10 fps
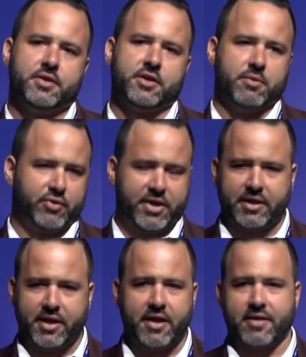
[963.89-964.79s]

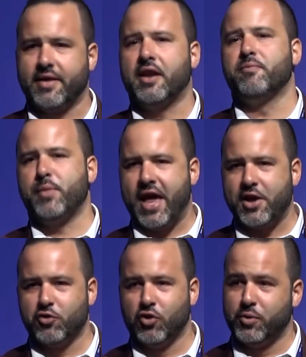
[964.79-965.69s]
completely instead of
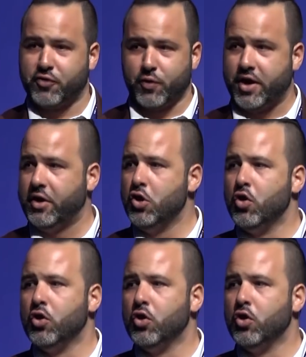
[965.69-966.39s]
manual between